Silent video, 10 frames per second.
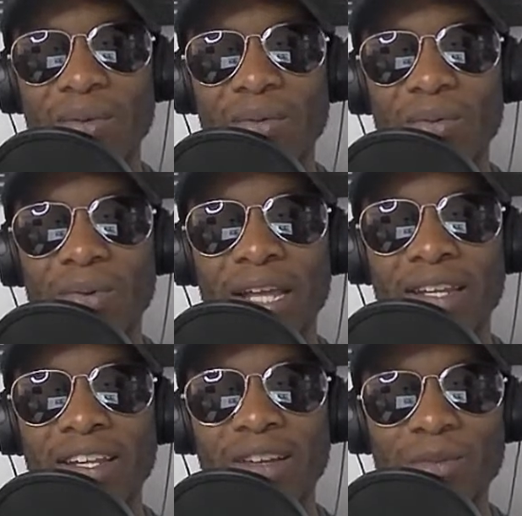
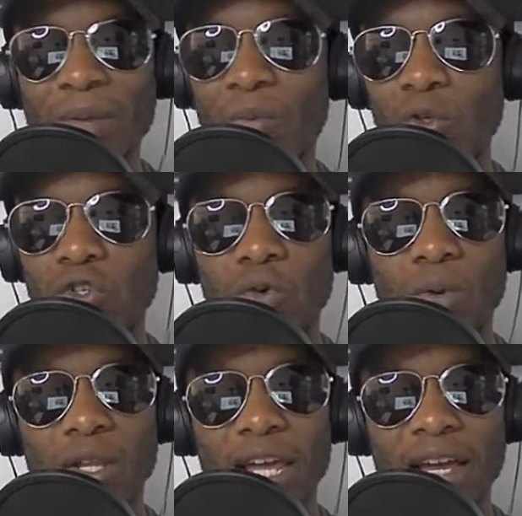when Portugal
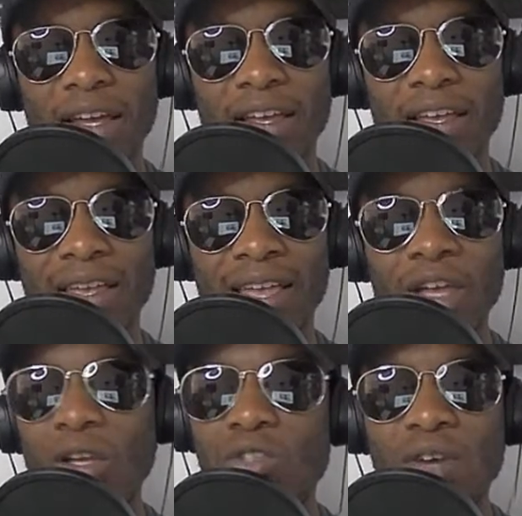won that. Yeah,
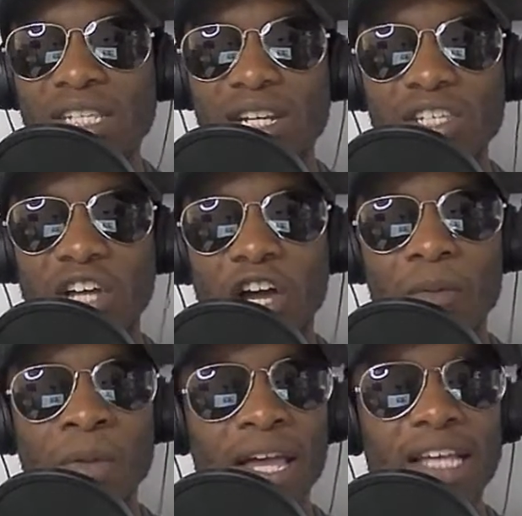because the rest of the time
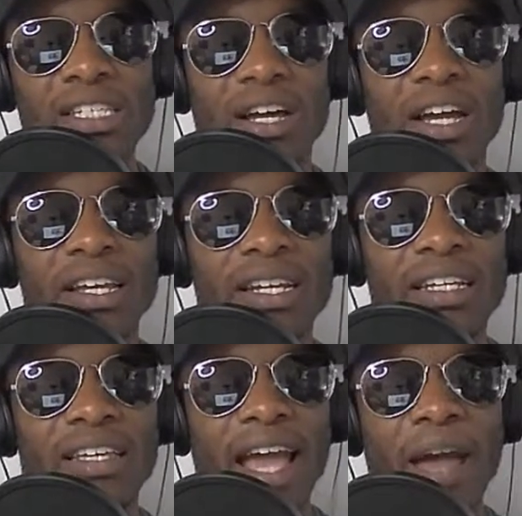it's like,
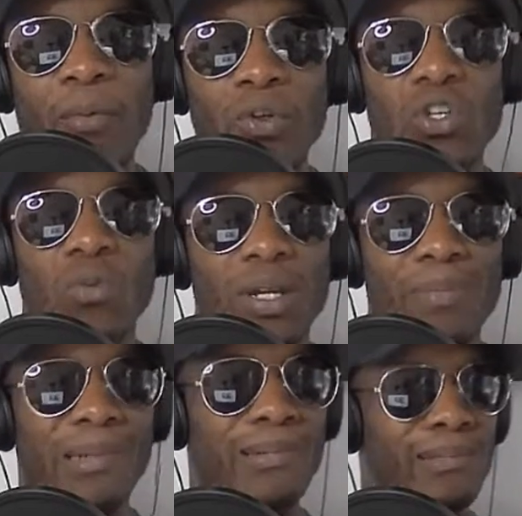yeah, Portugal won it,
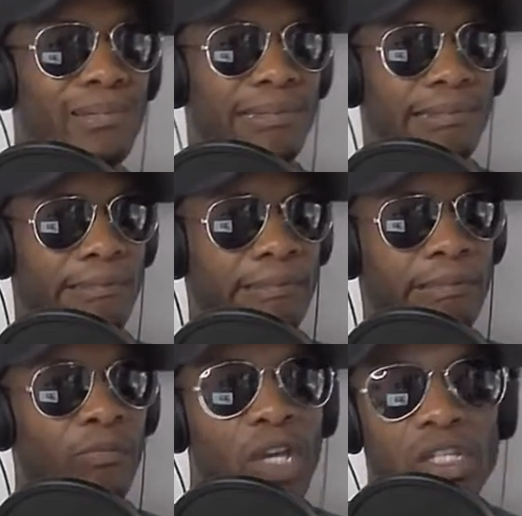but
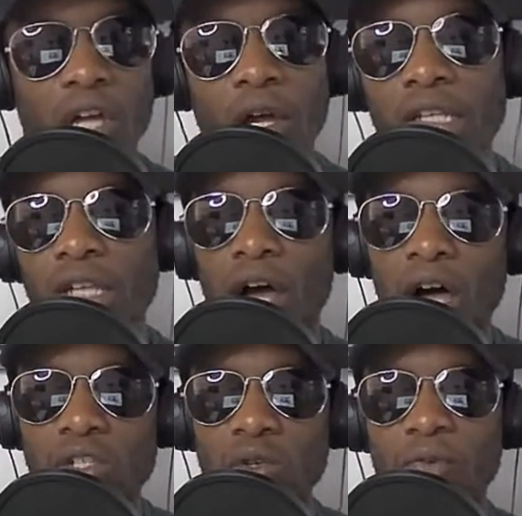it's like
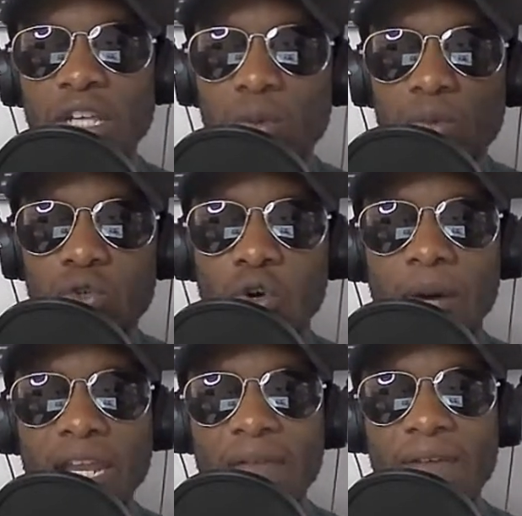Arsenal fans when we talk about
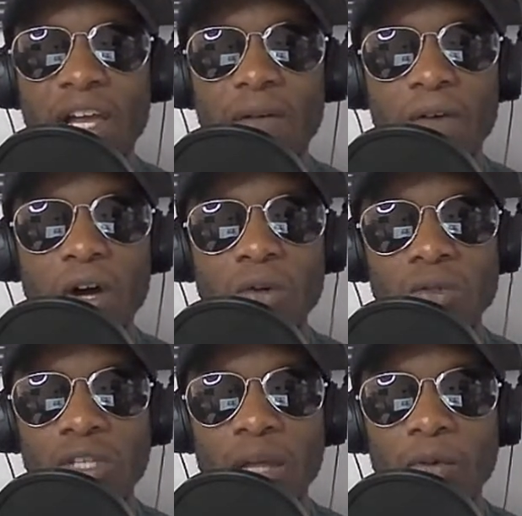the FA Cup finals
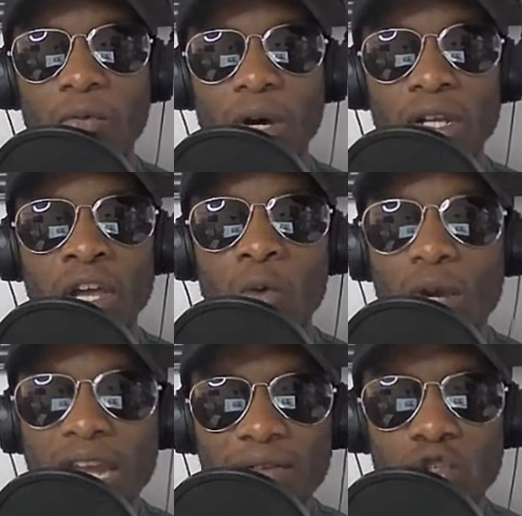and that we've won. We
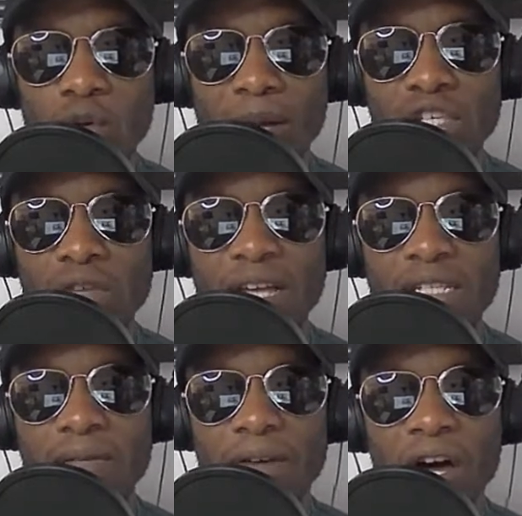never talk about
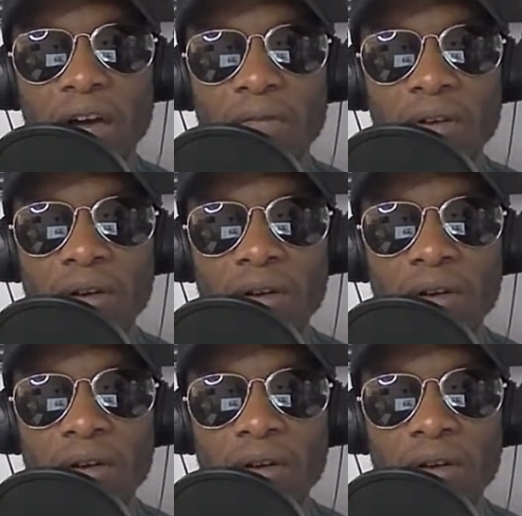2005